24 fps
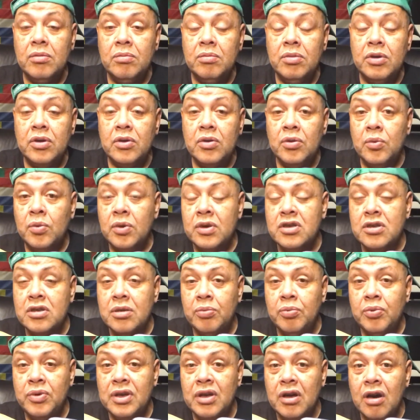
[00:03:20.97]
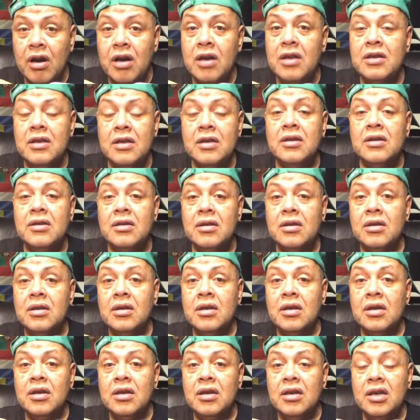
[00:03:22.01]
but what's up with Odin?
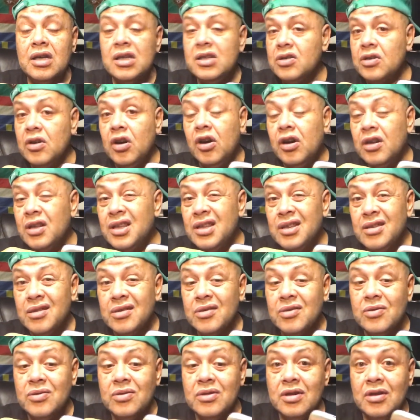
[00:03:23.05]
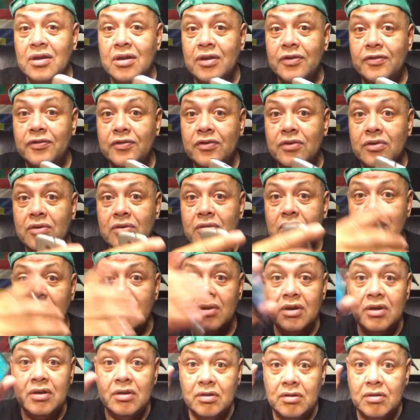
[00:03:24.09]
Is Odin not good enough to
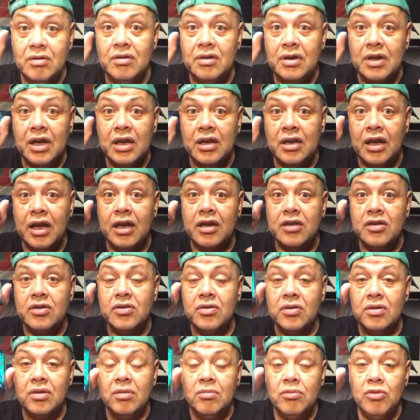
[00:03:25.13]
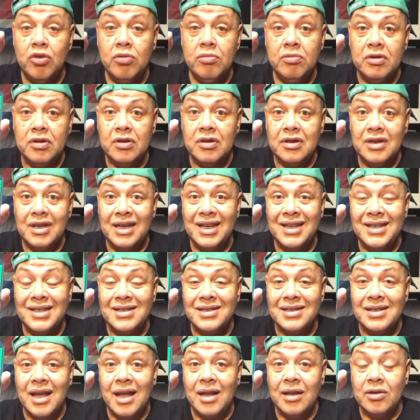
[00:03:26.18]
then at a certain moment
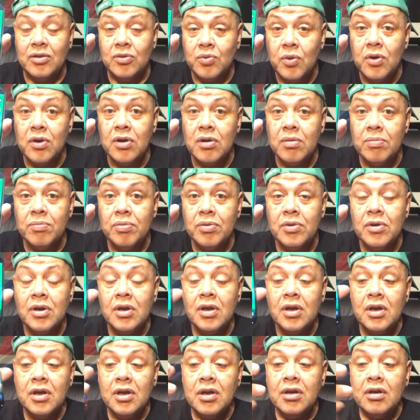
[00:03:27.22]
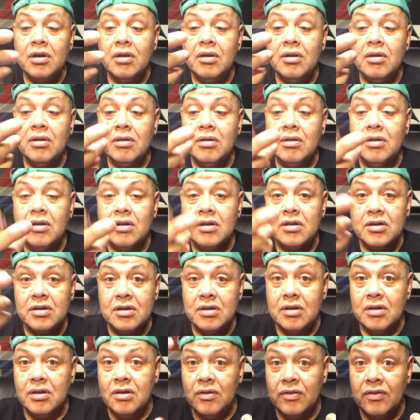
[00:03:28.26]
install TWRP? You know,
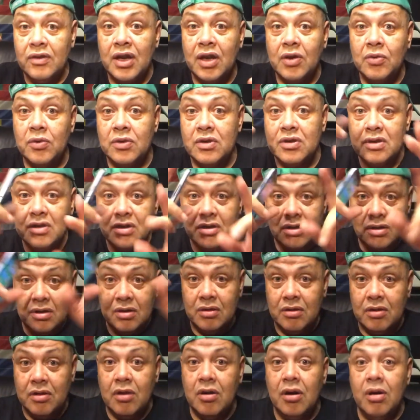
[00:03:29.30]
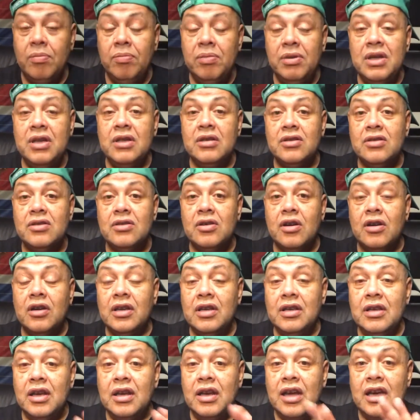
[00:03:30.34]
because that was the complete
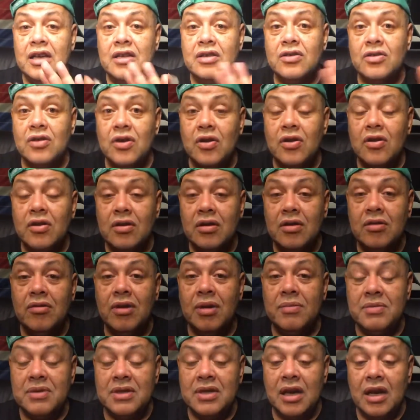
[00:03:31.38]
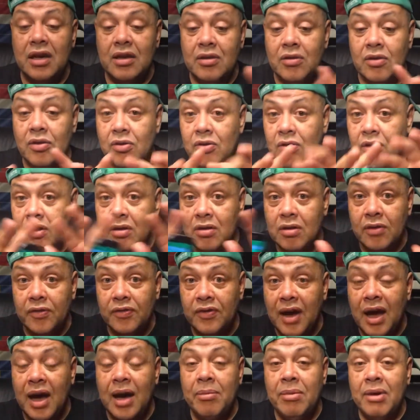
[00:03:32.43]
story that I saw on the website. Whole lot of
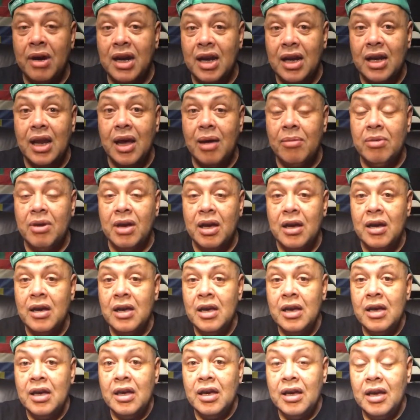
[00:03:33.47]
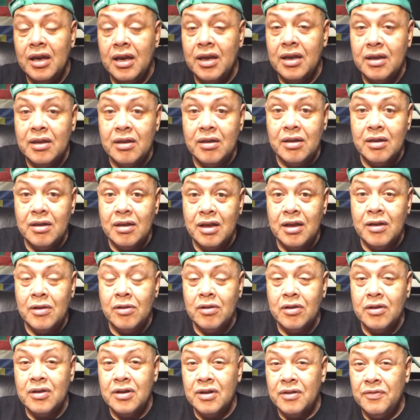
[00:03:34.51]
abacadabra, and it
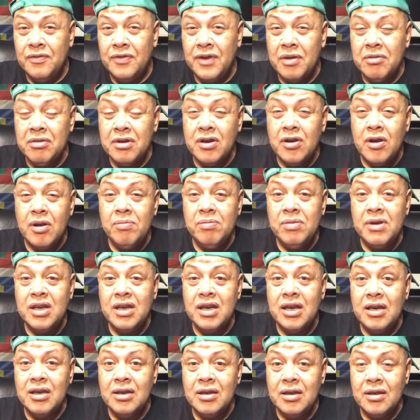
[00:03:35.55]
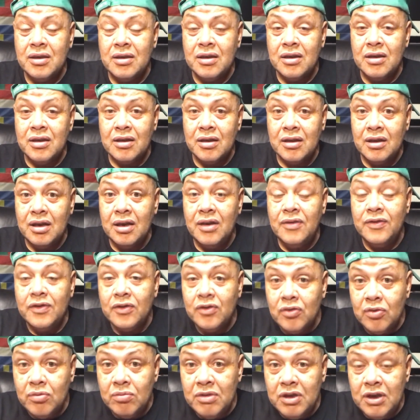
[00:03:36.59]
looked very complicated uh, even
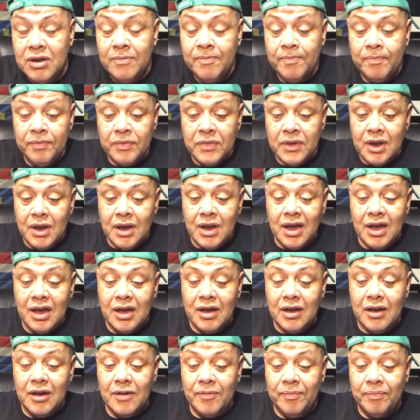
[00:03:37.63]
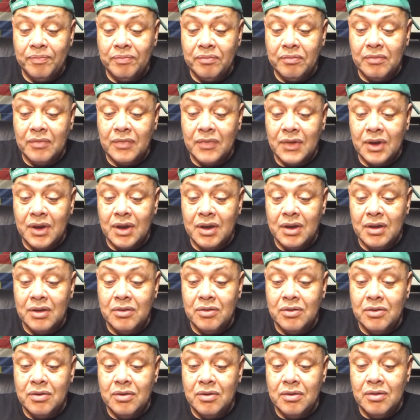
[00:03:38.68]
to me. Um,
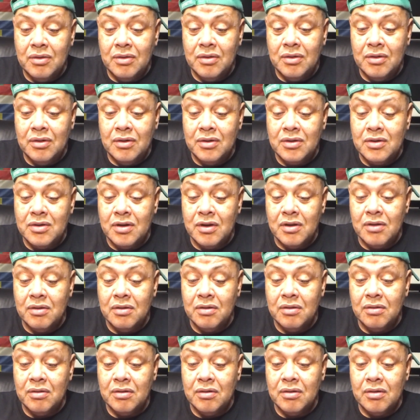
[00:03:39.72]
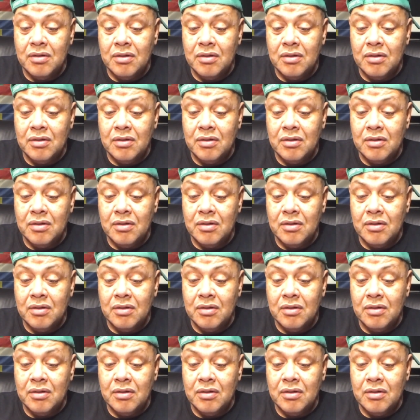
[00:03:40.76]
so